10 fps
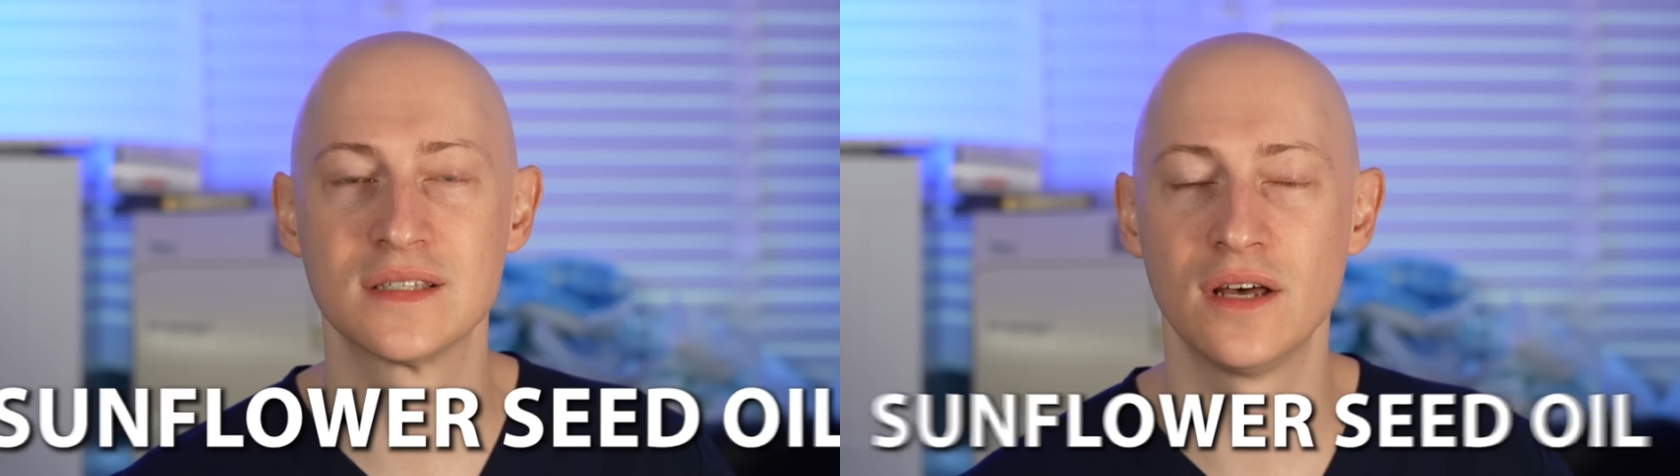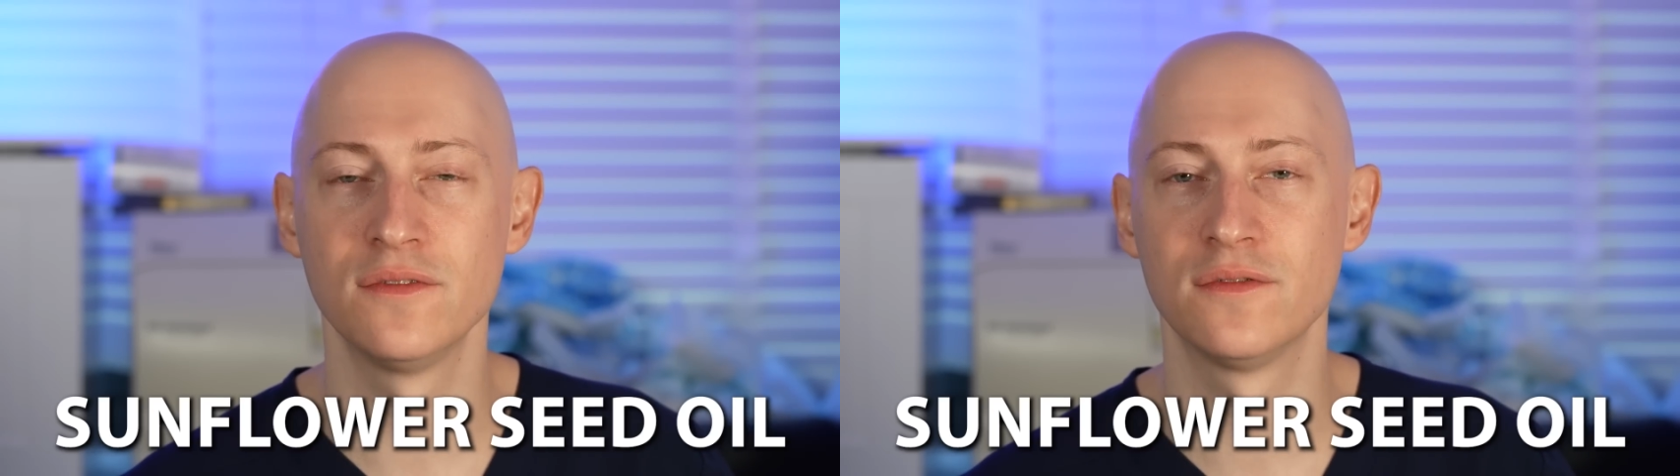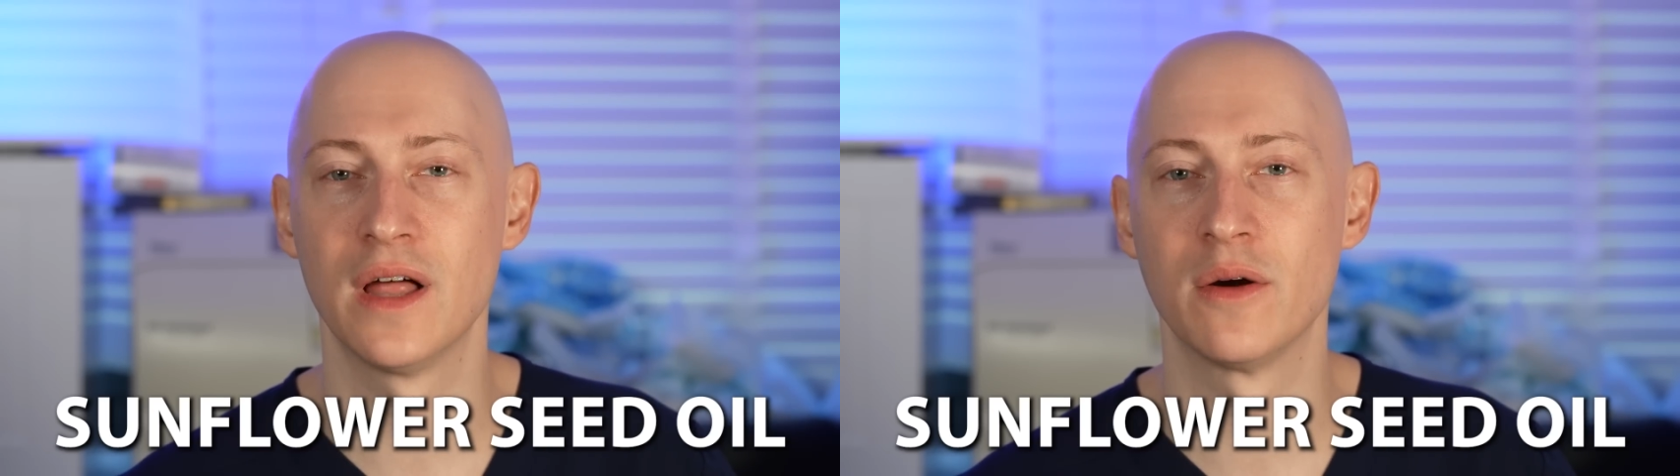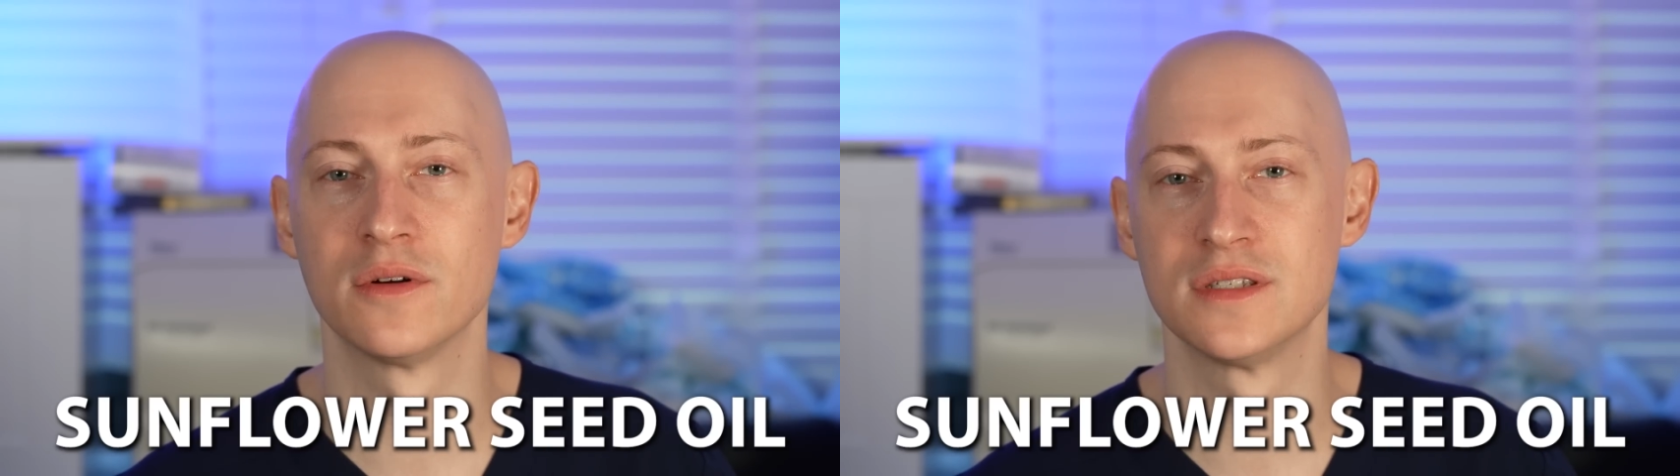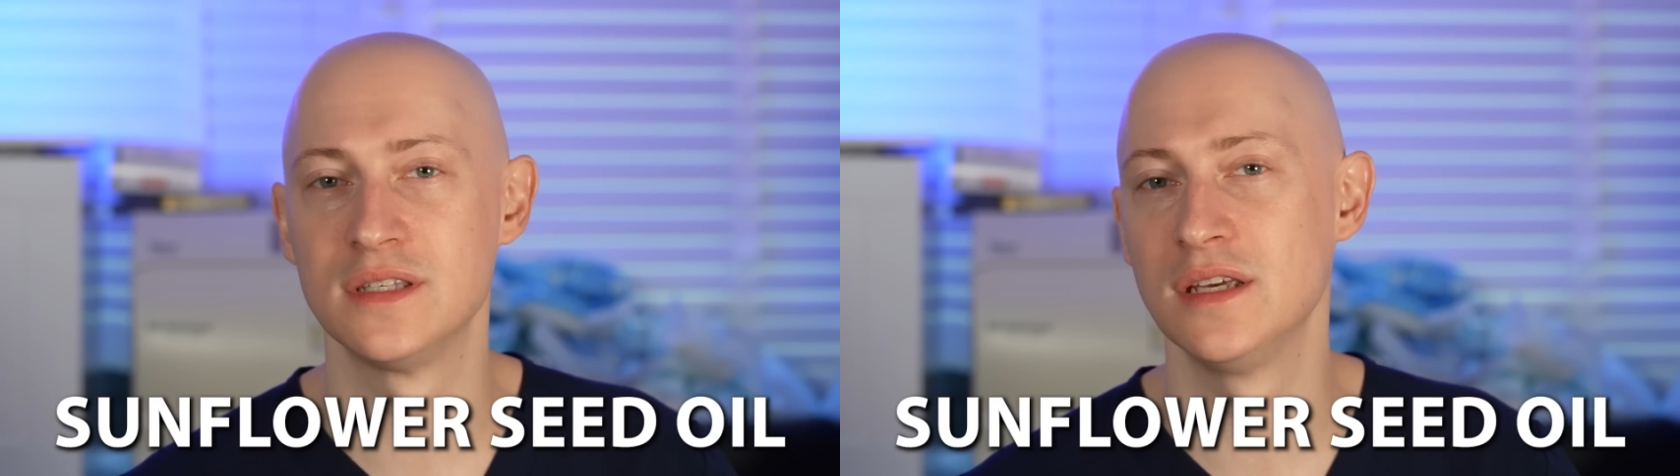
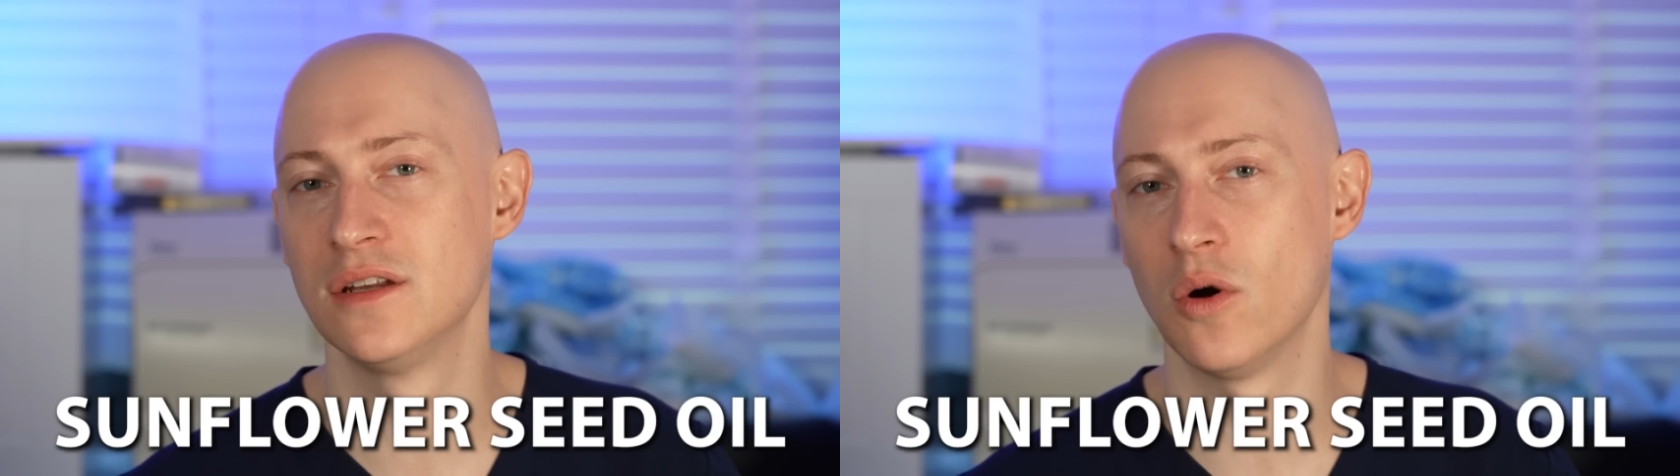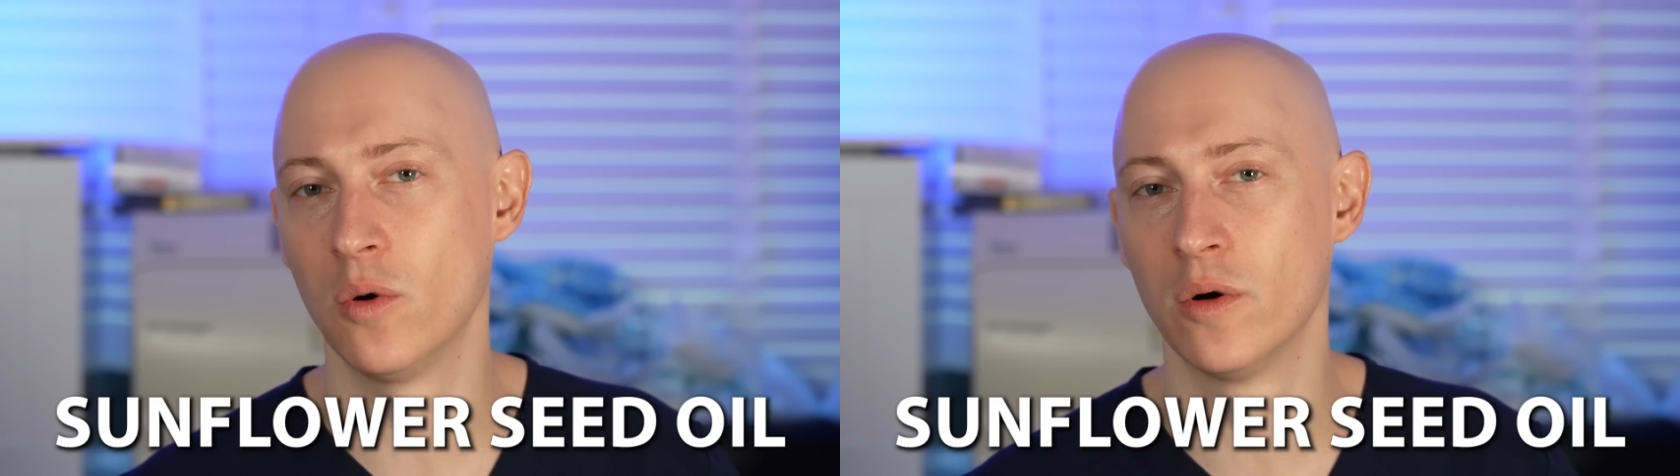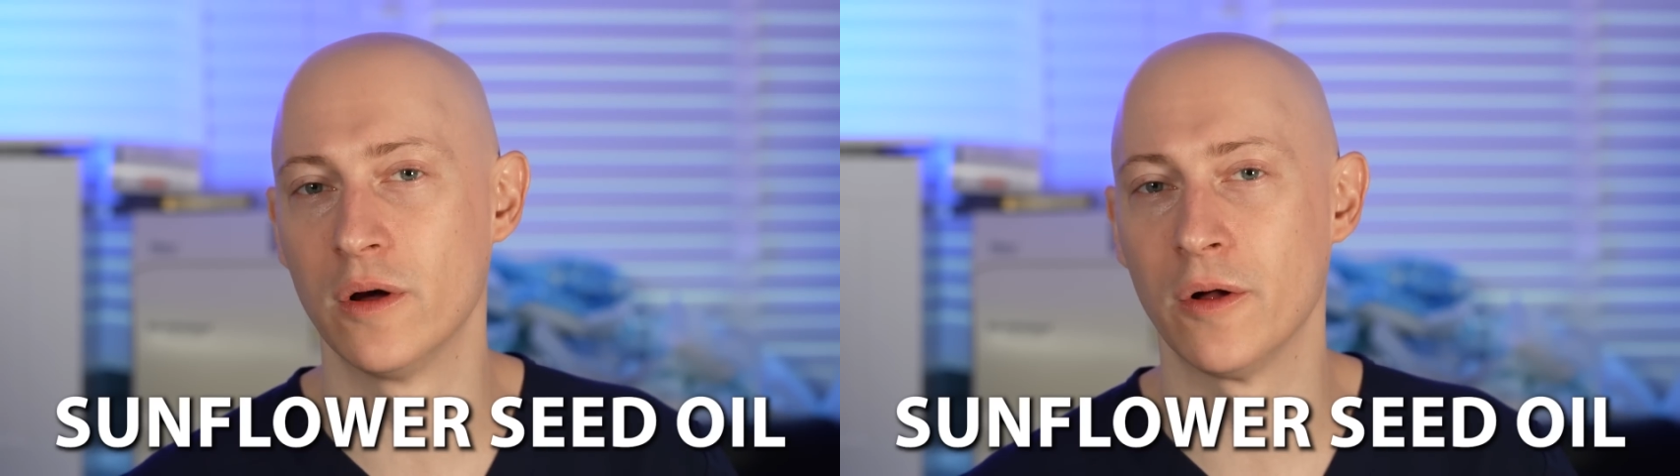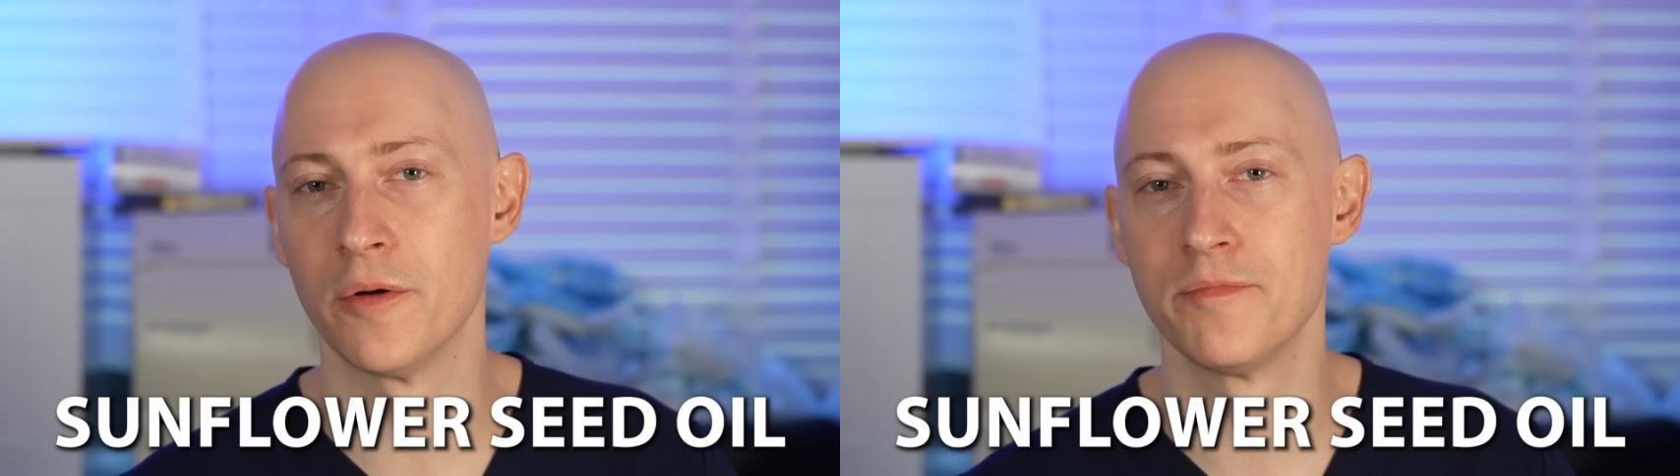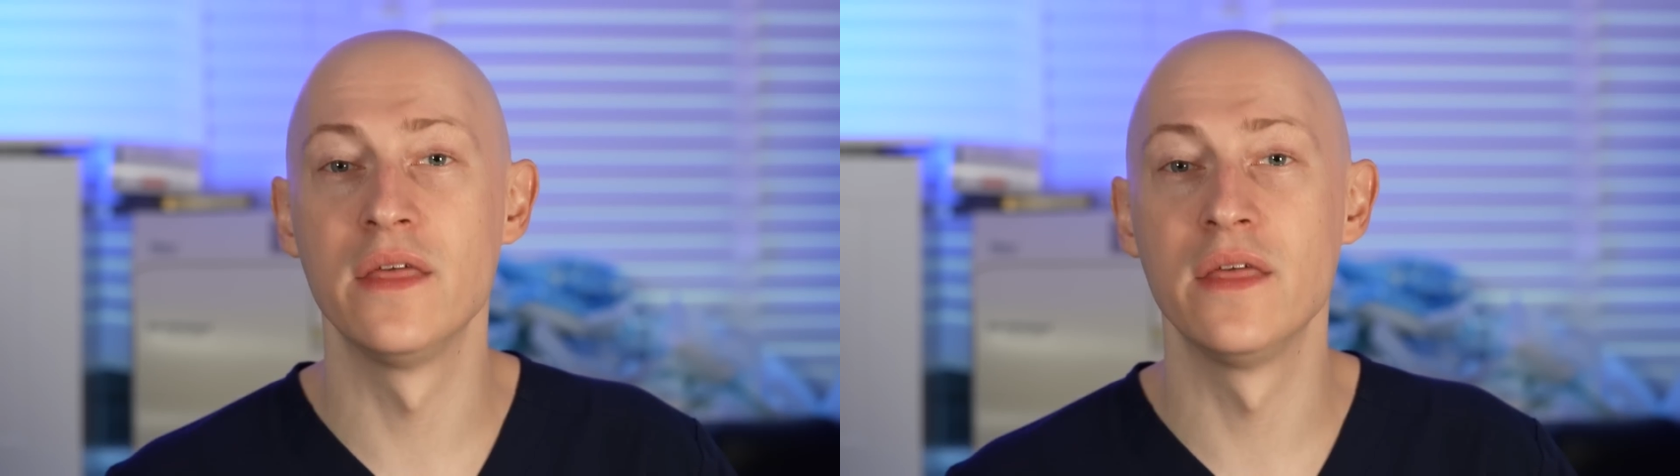sunflower seed oil.